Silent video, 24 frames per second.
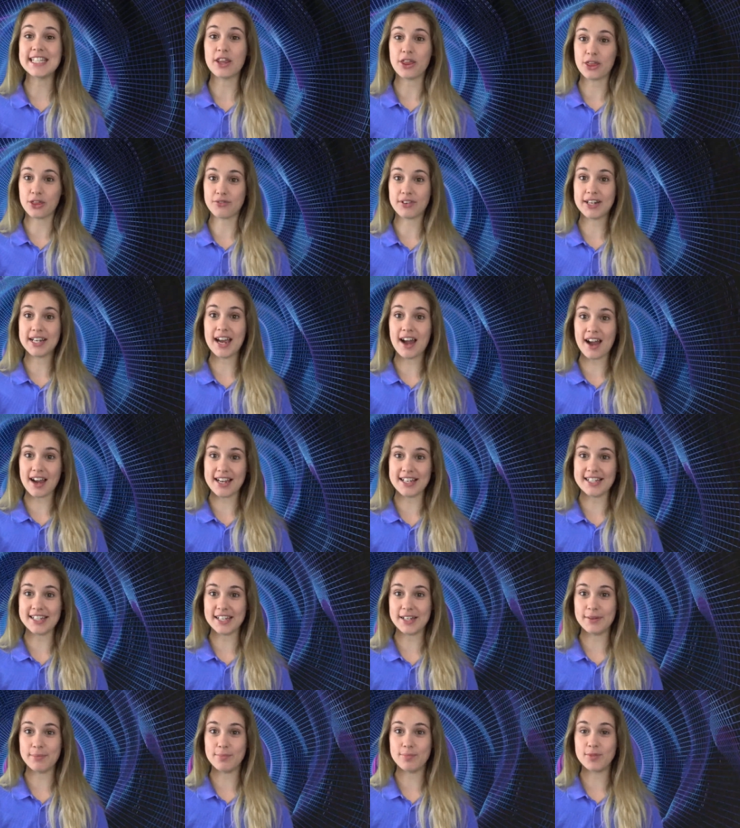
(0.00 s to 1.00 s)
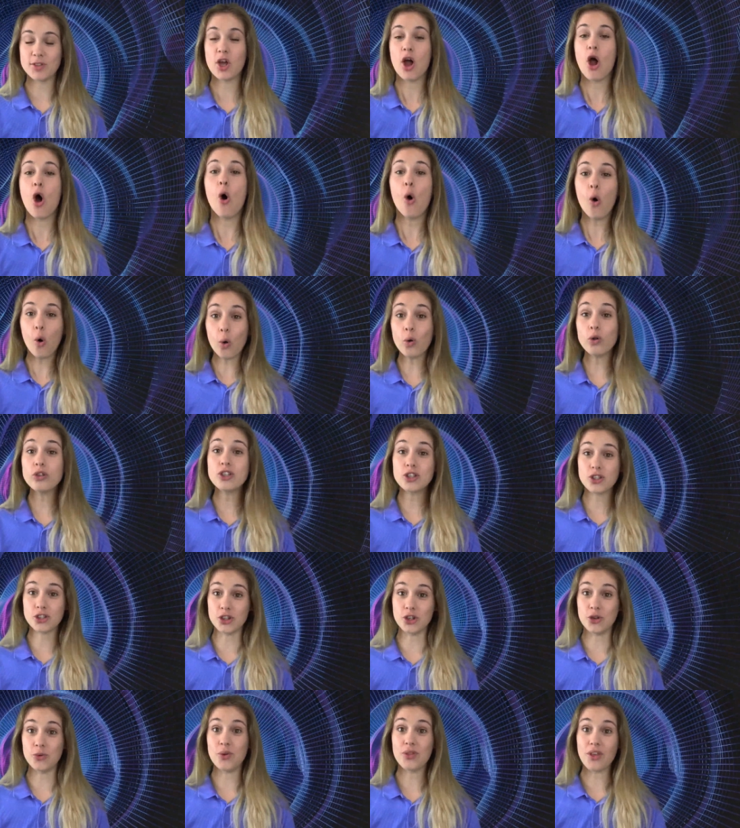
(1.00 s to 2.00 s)
three items, all to
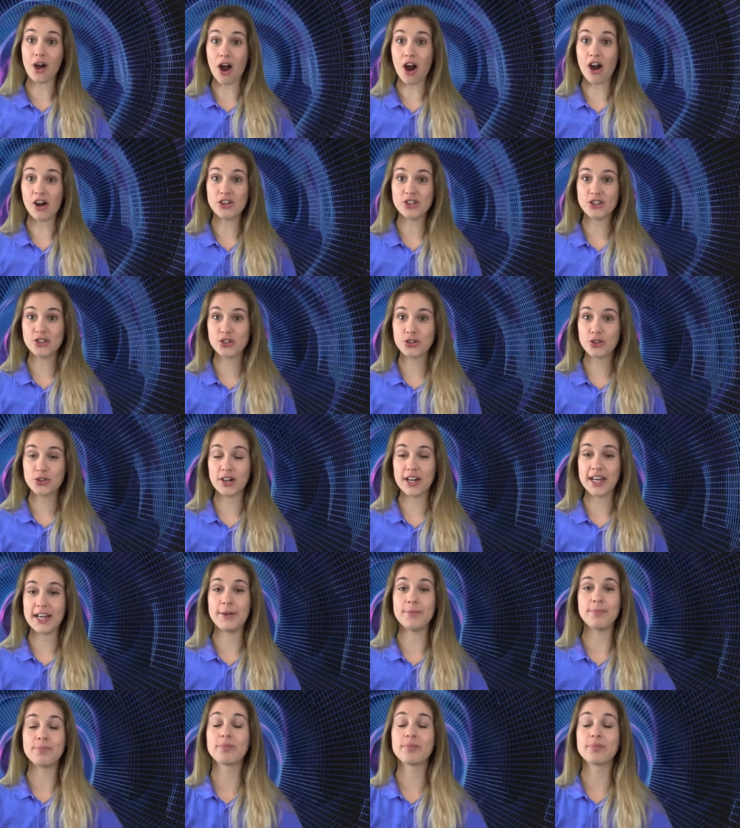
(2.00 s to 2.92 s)
do with our story.